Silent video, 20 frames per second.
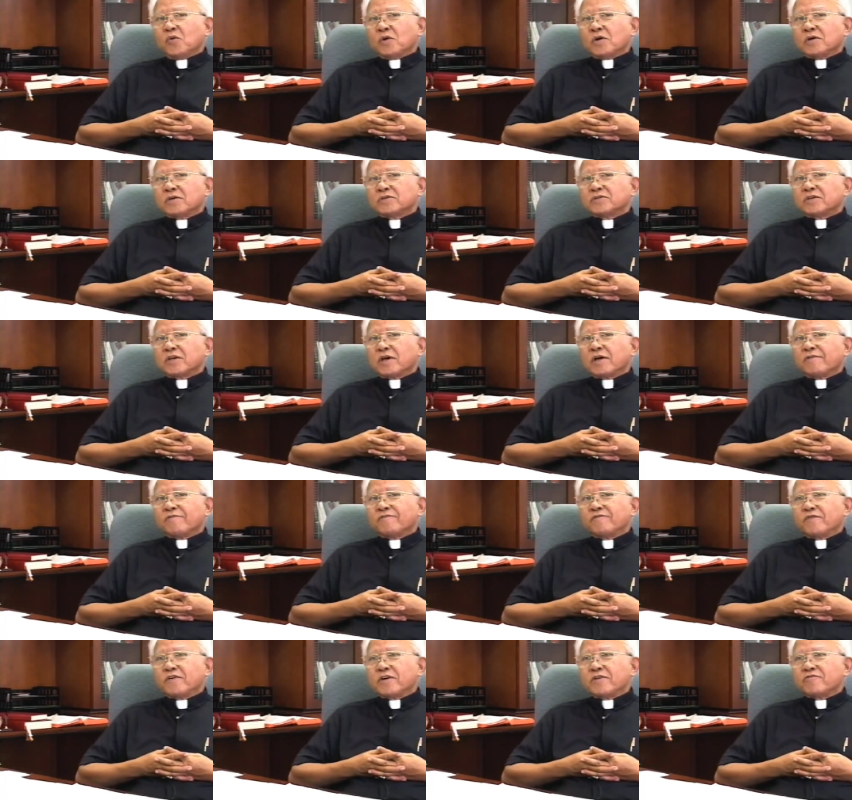was a
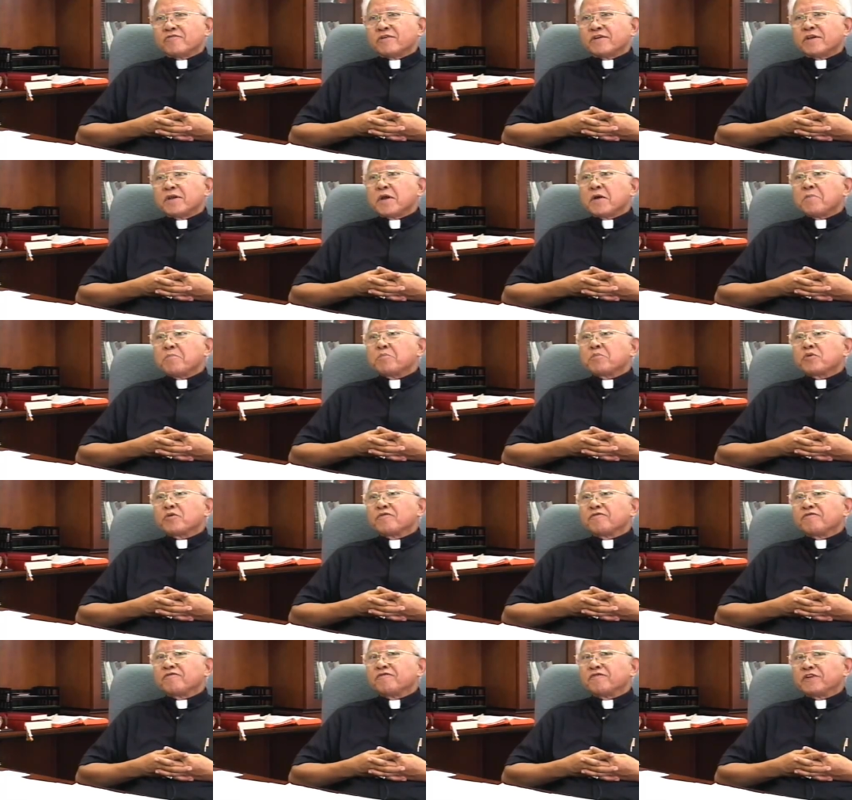very
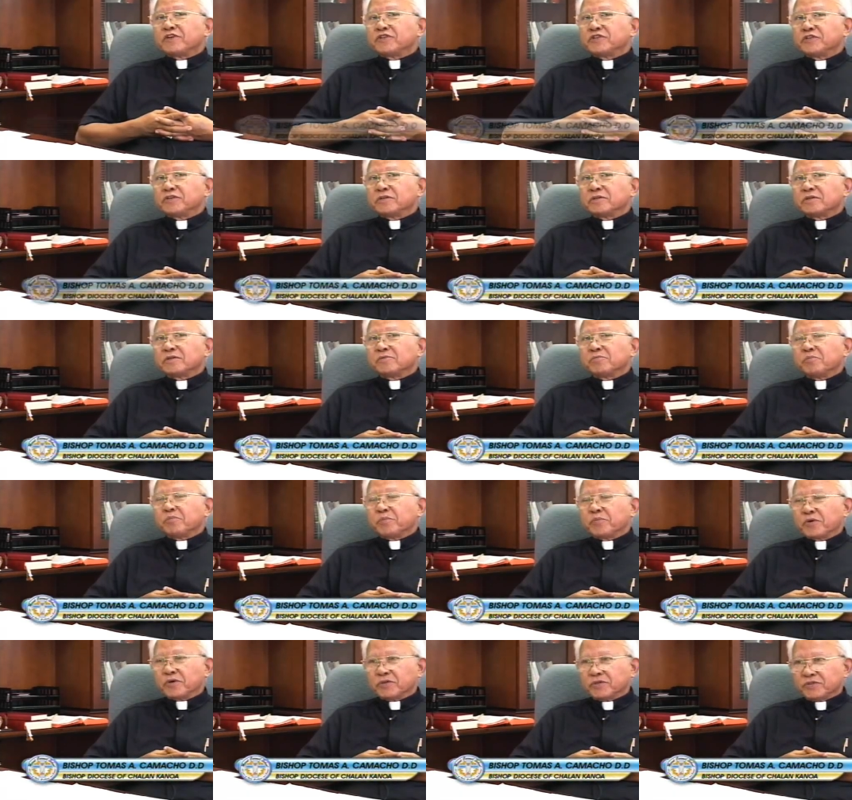professional
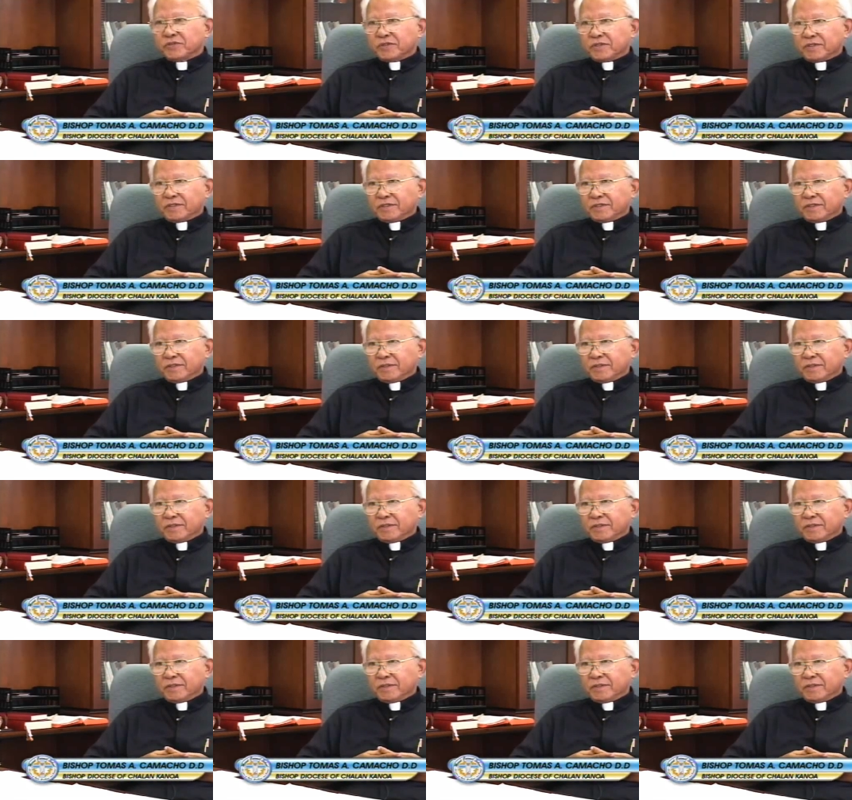person.